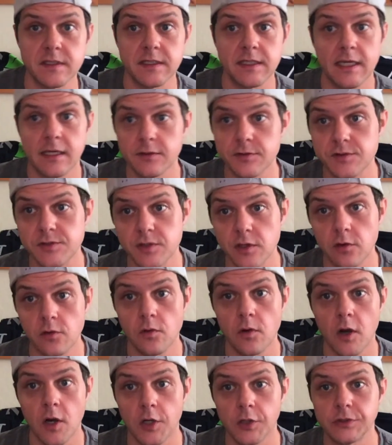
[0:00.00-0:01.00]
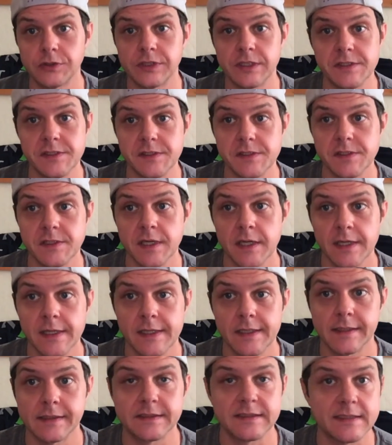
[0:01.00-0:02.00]
Kelso are just
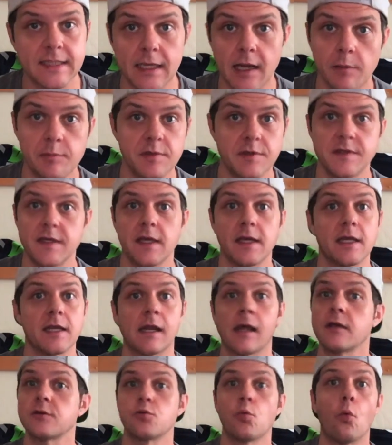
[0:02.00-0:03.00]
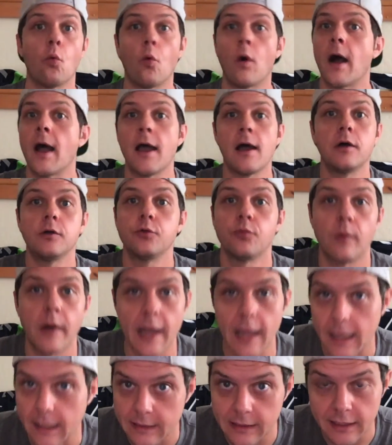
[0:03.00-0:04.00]
set up to take a nice wild
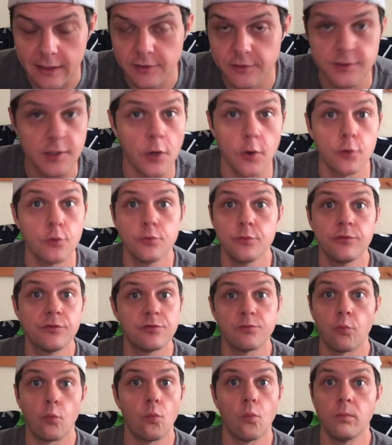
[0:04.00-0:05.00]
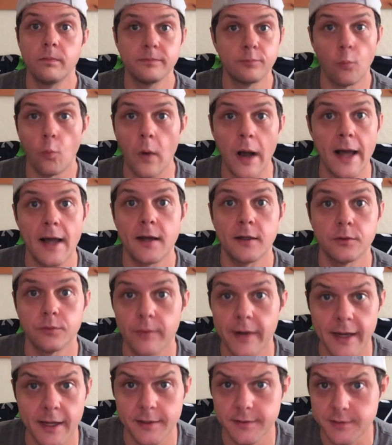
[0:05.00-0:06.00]
ride, like Toad's Wild
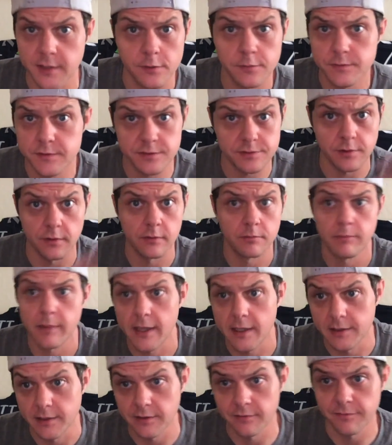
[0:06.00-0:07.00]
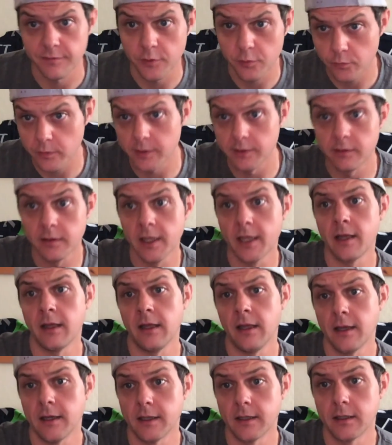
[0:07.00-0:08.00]
Ride, Toad's Turnpike, if you will.
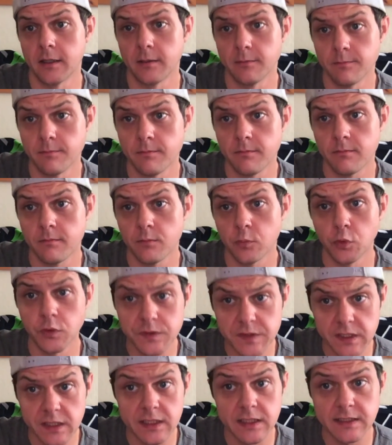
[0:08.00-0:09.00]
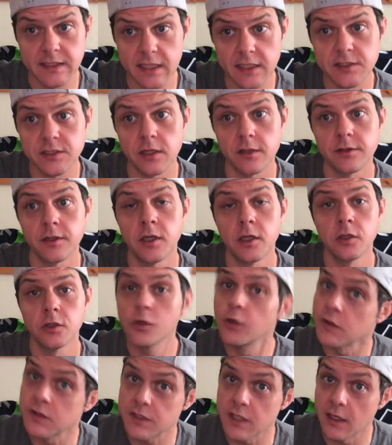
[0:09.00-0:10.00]
We'll see. He takes on
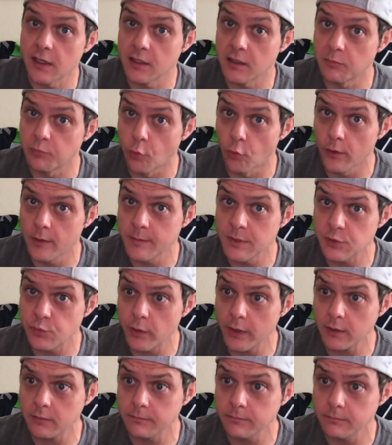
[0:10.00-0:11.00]
Cook's tight end Emporium this week.